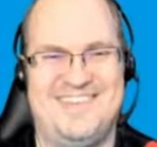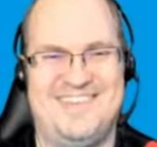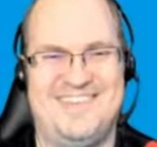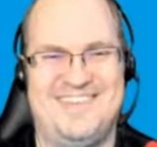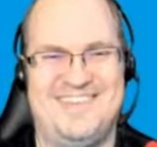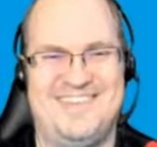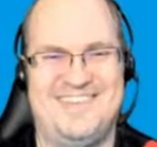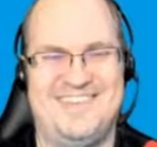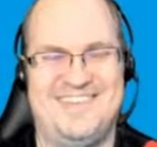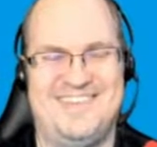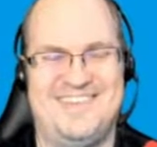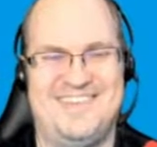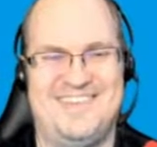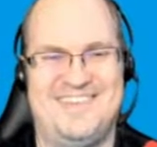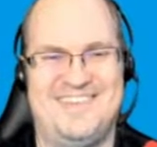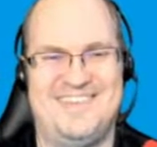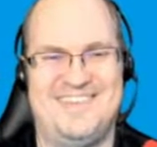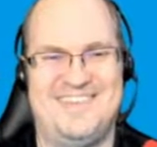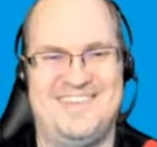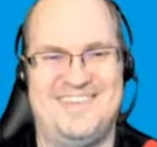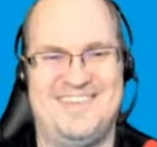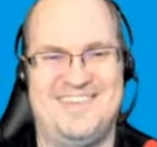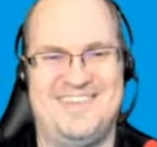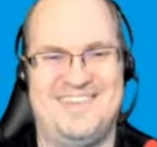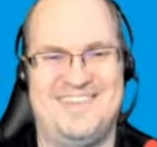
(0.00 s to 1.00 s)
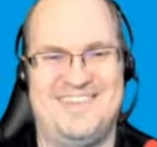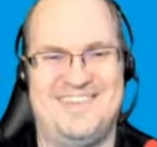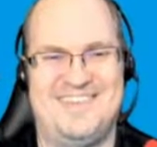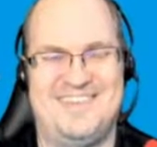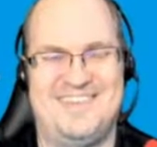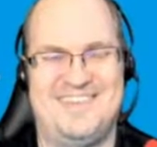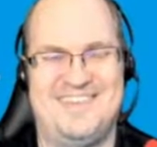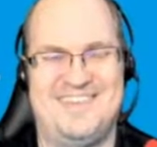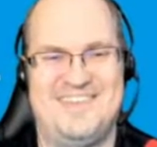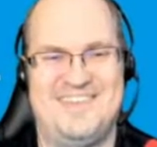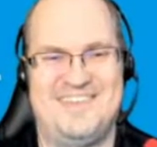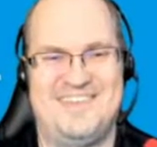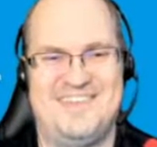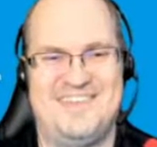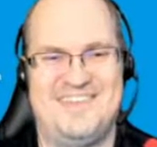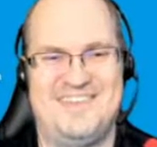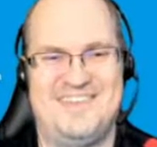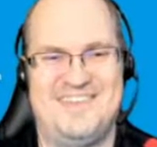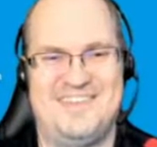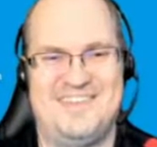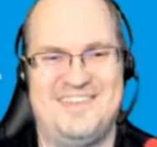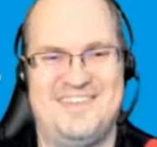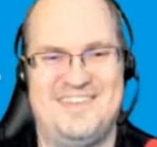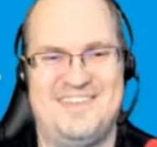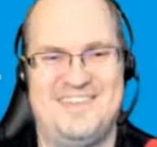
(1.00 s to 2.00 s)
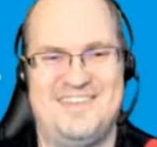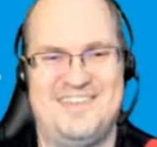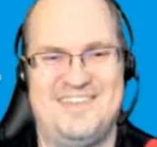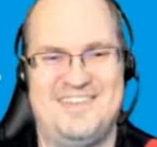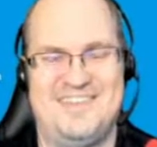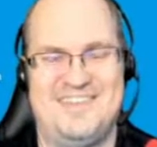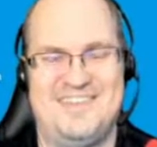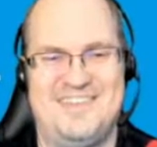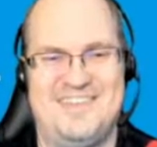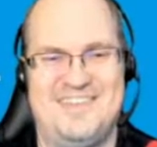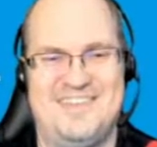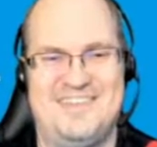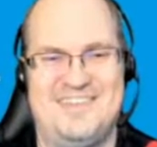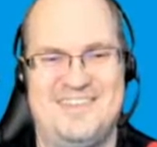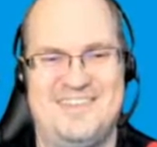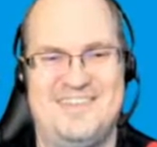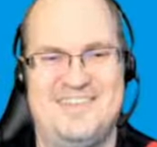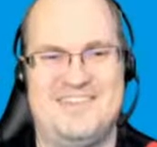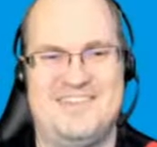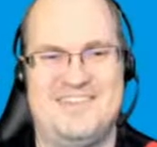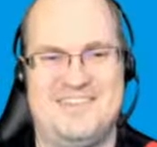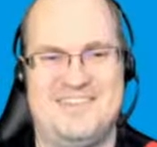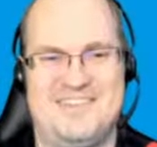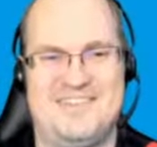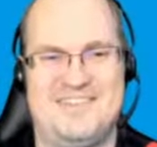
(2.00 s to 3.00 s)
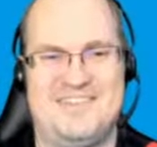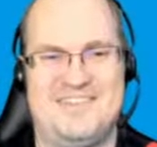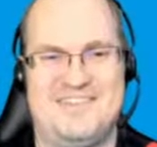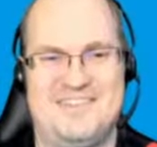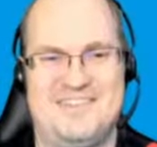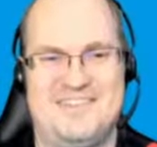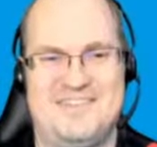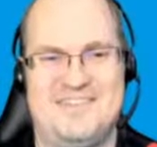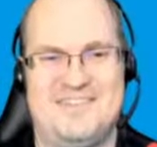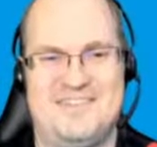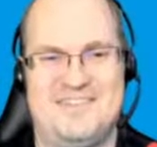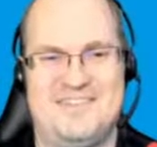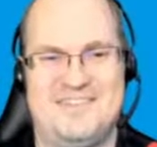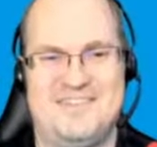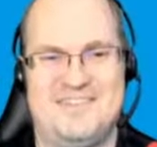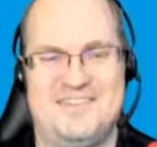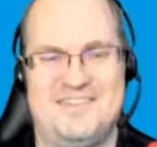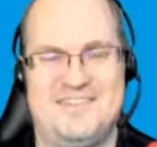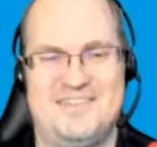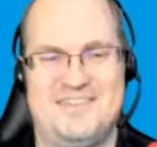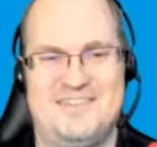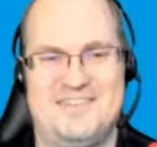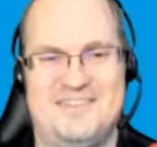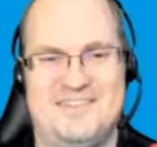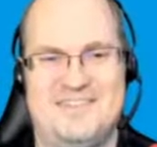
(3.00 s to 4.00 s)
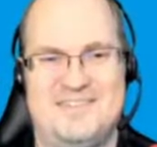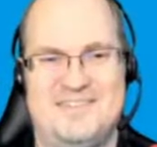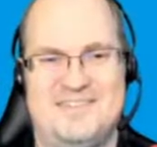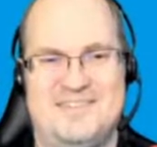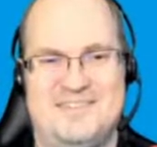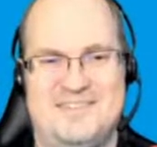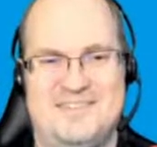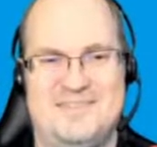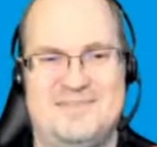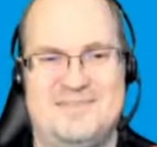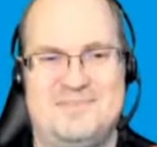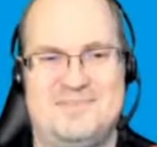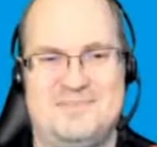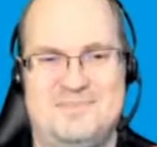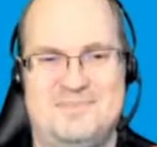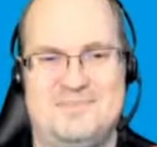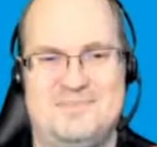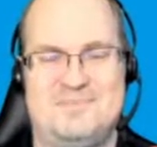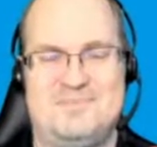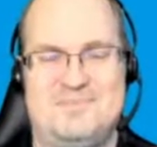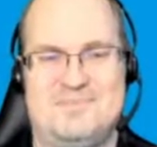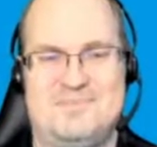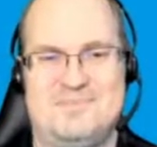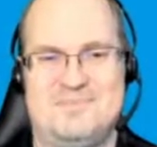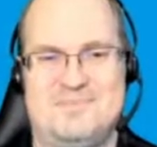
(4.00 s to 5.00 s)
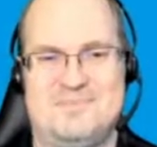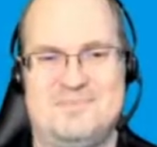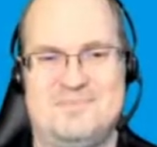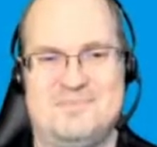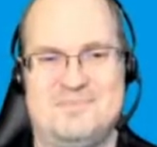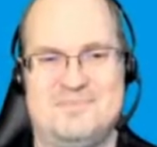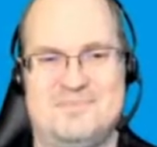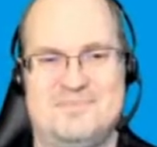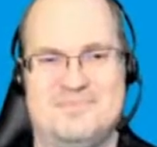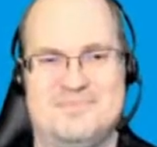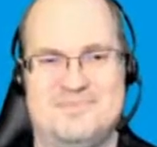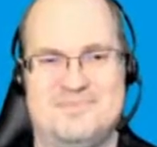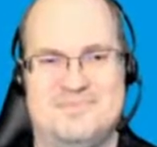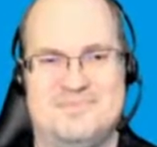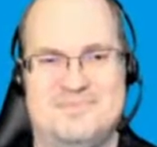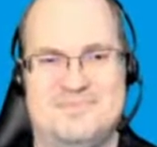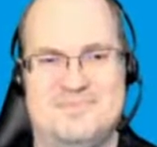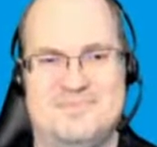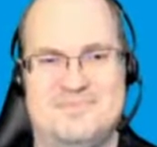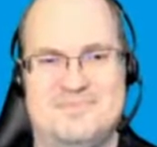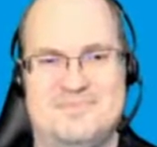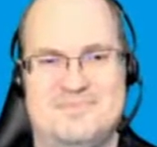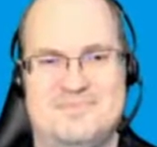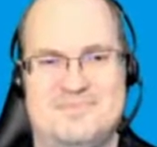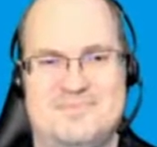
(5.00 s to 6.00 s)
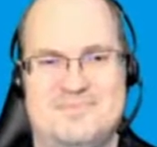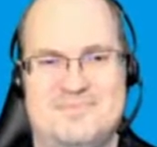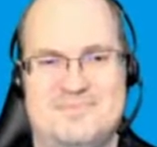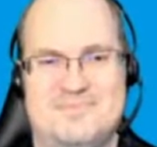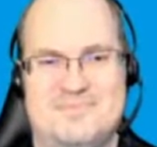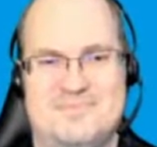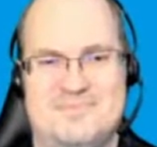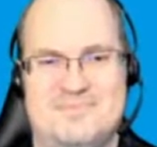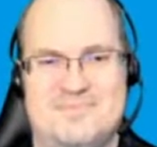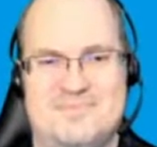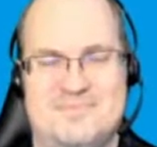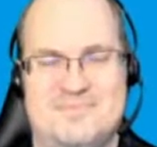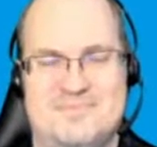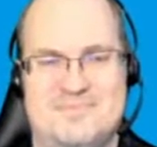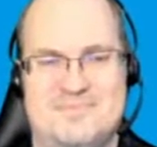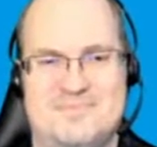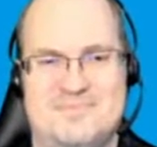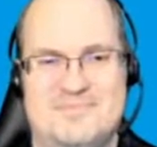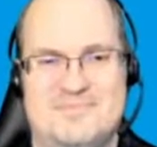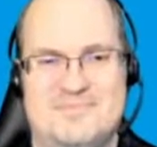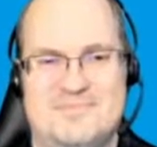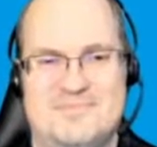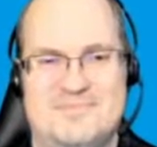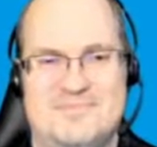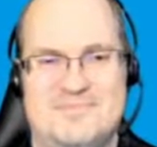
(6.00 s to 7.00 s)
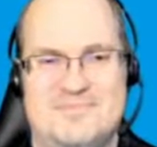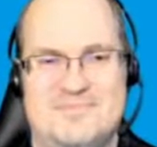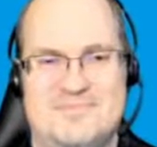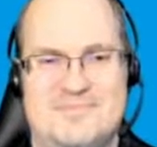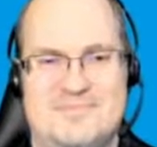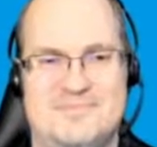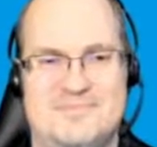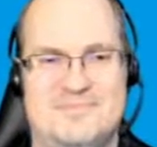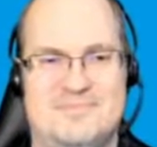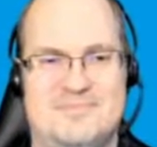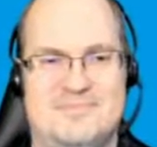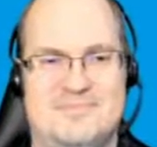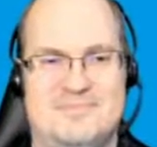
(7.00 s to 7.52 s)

(silent)